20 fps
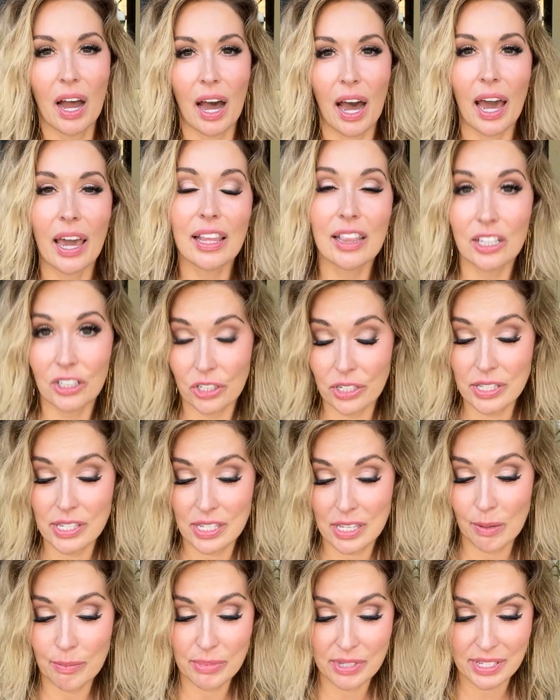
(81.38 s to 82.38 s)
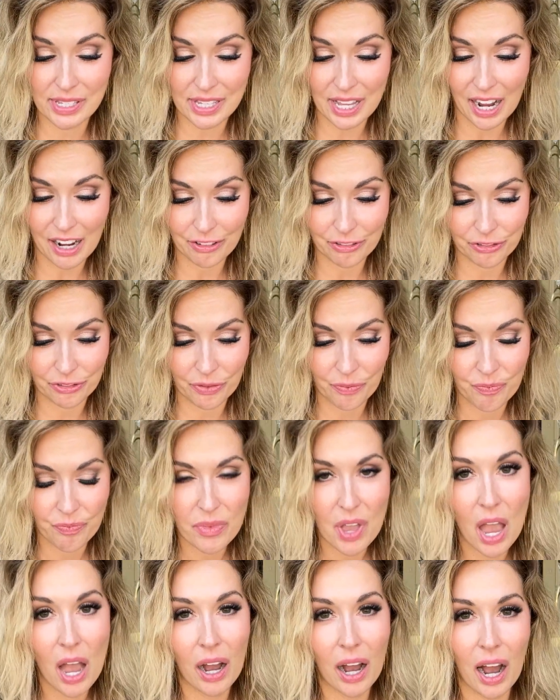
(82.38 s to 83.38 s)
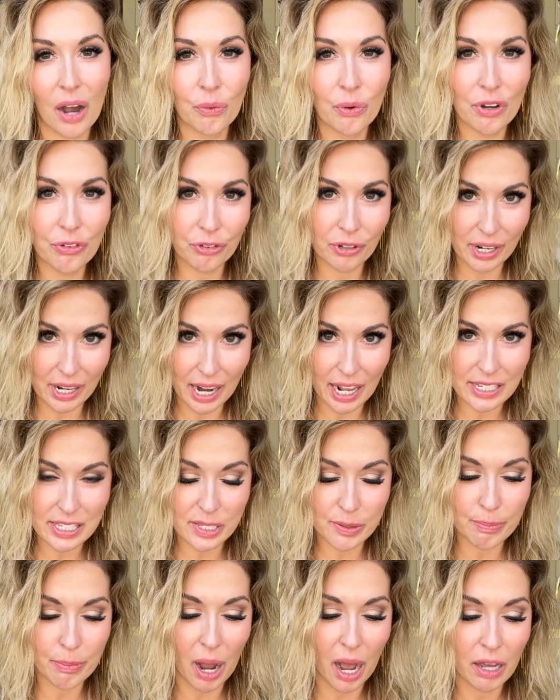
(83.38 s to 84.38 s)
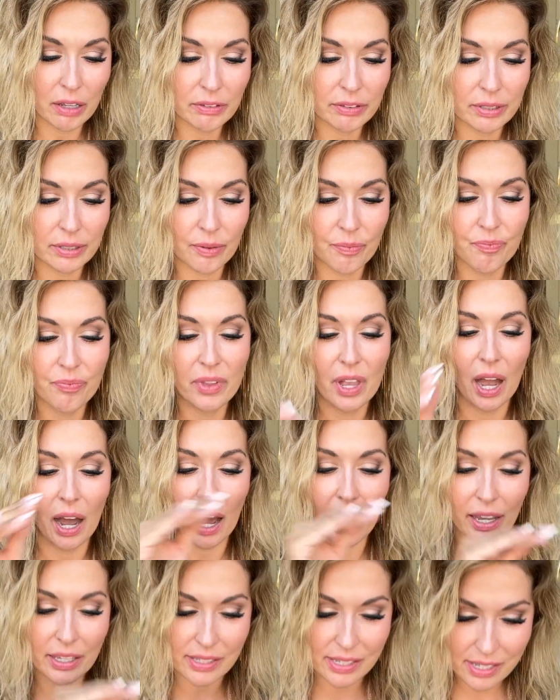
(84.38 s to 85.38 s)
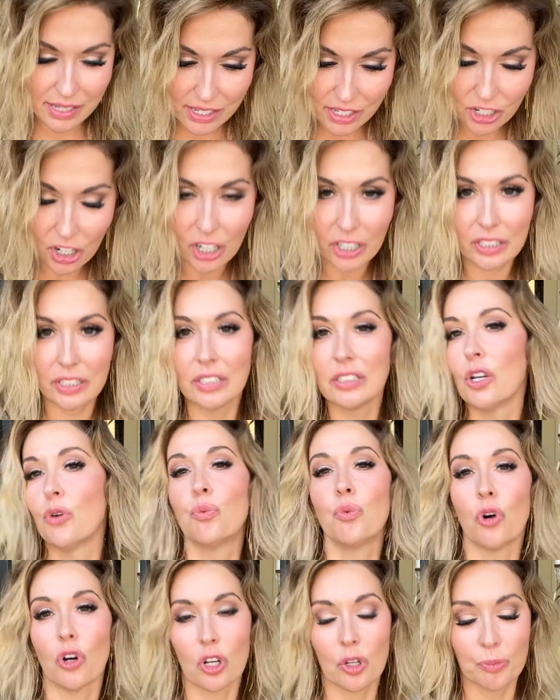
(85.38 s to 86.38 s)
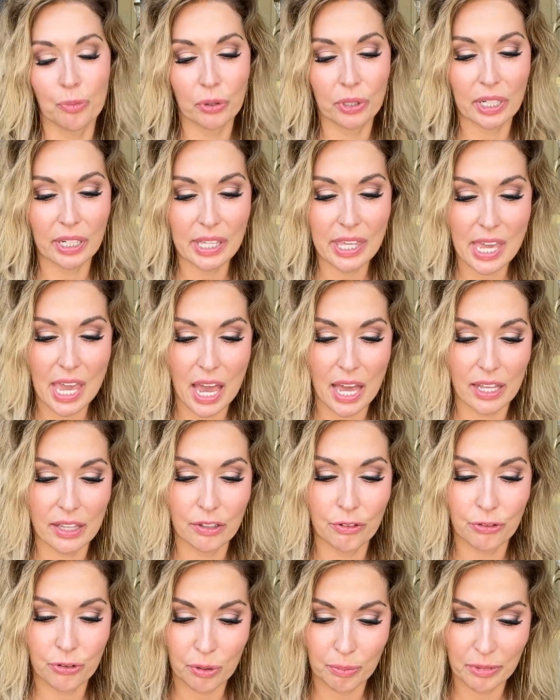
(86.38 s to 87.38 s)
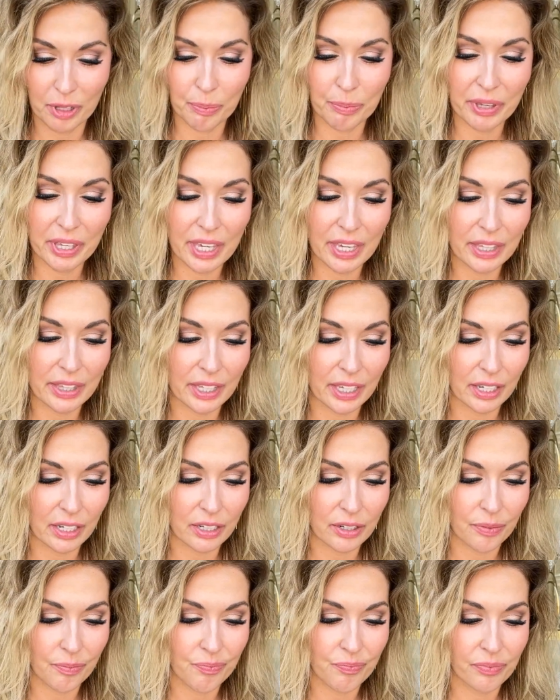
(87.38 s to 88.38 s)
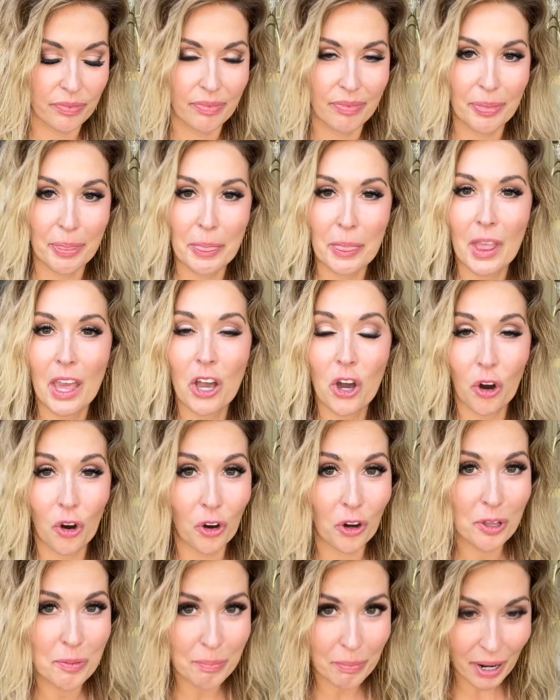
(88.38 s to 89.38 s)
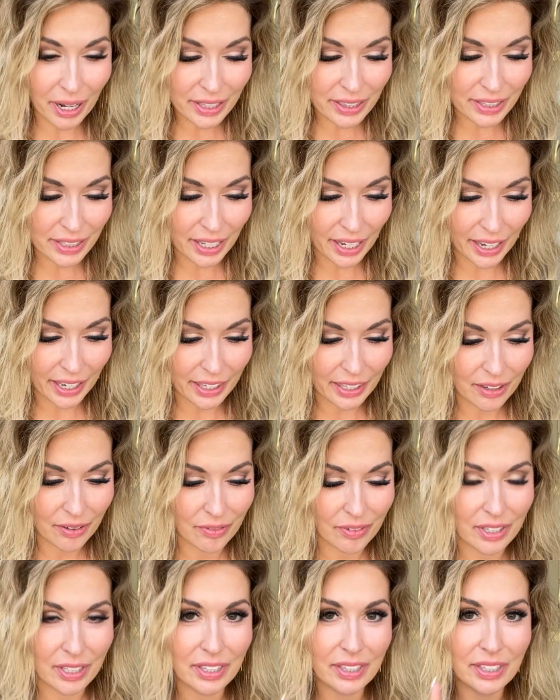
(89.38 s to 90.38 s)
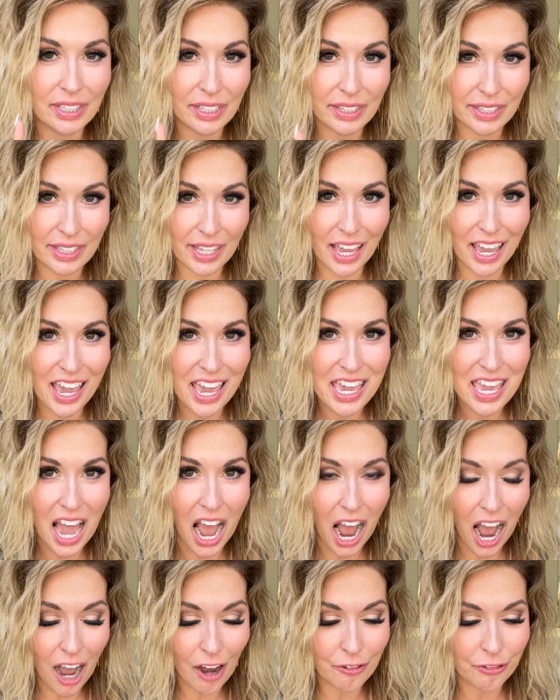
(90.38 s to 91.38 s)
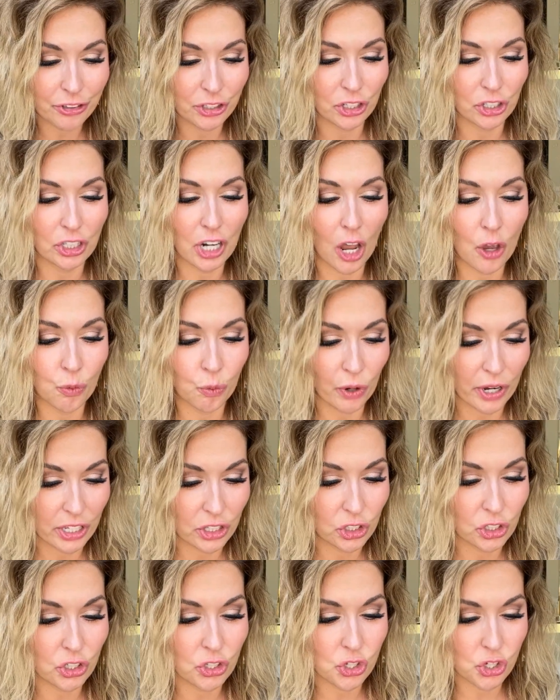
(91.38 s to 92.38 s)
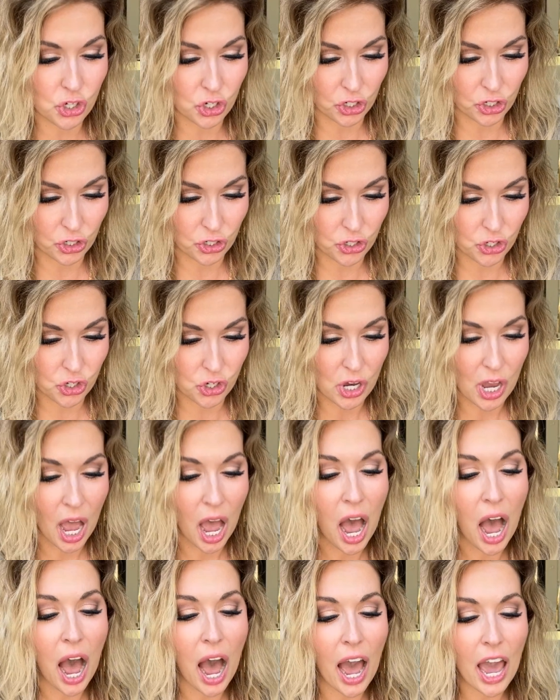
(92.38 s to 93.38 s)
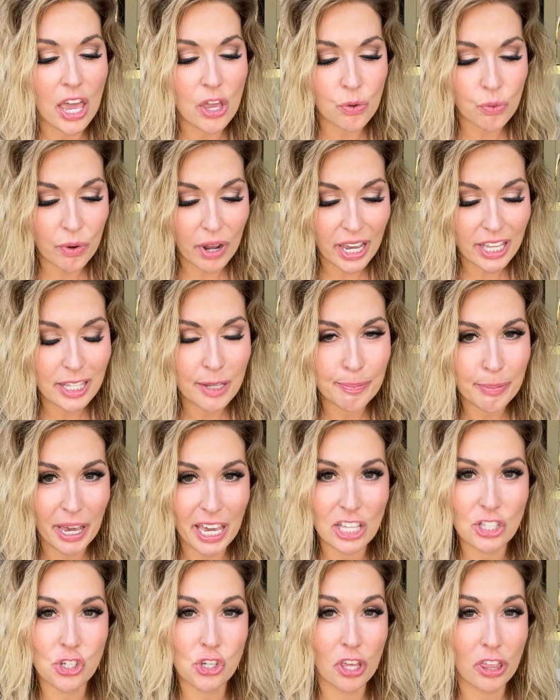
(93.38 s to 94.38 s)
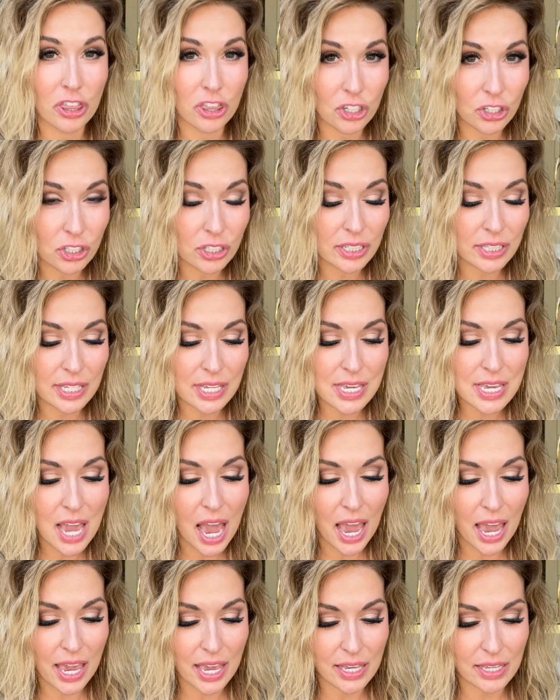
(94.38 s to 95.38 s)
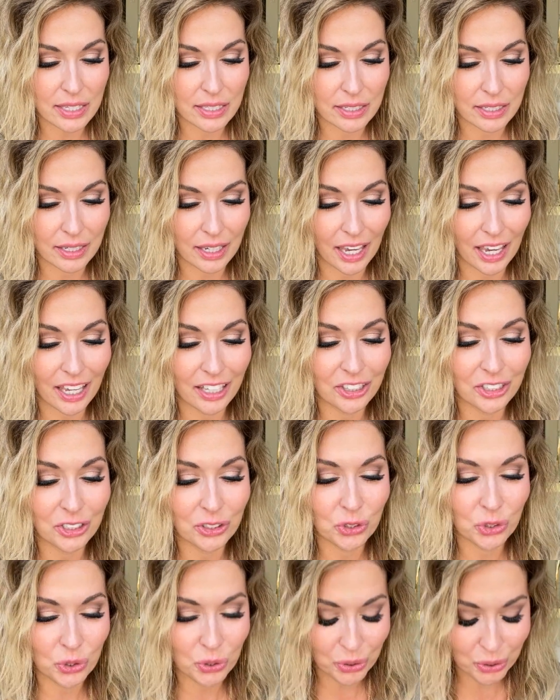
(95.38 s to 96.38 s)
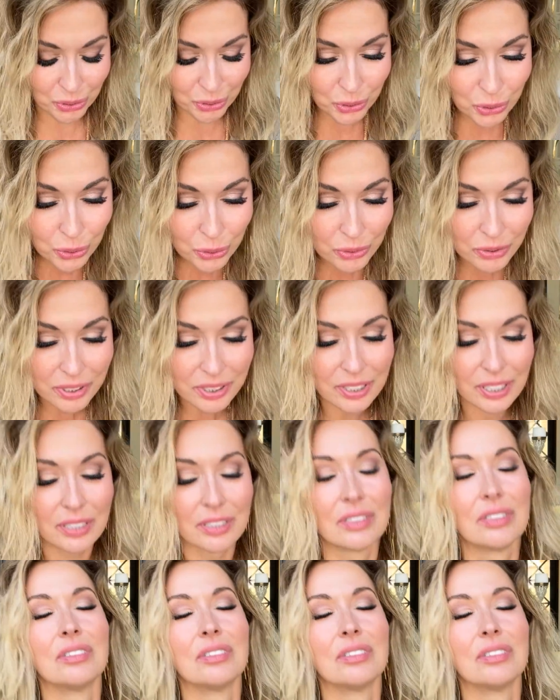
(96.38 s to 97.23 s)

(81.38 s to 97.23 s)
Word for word: I learned some stuff. However, last month, I started the workbook again from the beginning. On Monday, the day after I went to church, I read page 38, and the truth